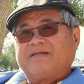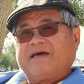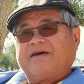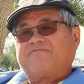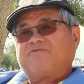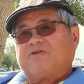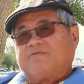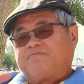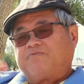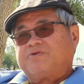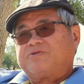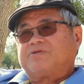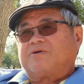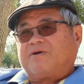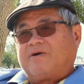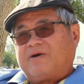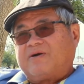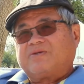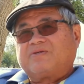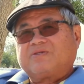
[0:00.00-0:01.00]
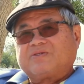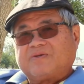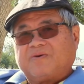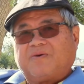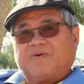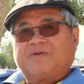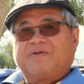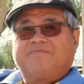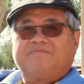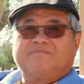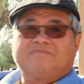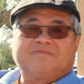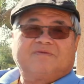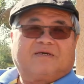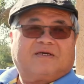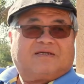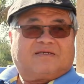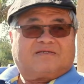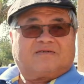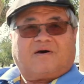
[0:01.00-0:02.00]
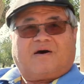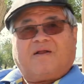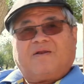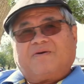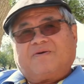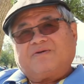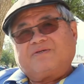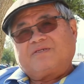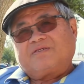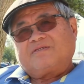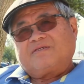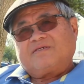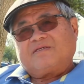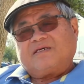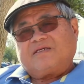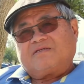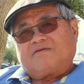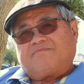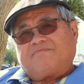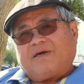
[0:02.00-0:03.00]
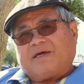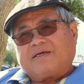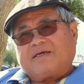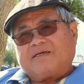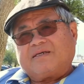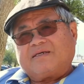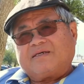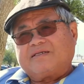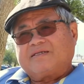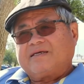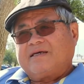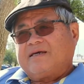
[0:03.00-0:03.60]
After you put your heart and soul and dollars into making it.